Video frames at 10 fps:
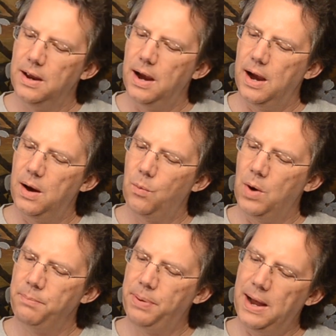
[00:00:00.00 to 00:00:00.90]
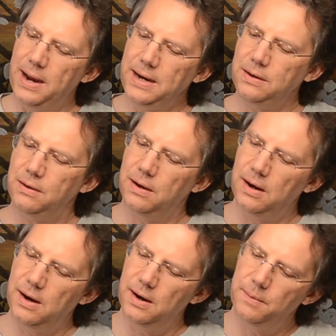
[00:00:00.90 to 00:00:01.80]
1 pint,
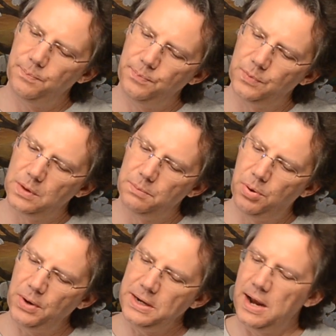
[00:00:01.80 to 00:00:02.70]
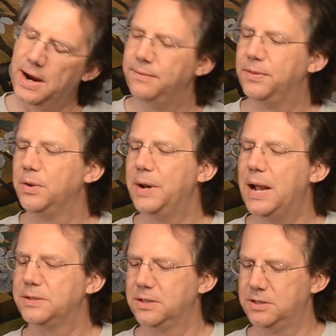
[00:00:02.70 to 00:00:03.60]
0.9 fluid
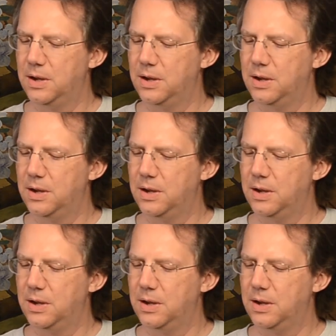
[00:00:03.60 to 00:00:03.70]
ounces.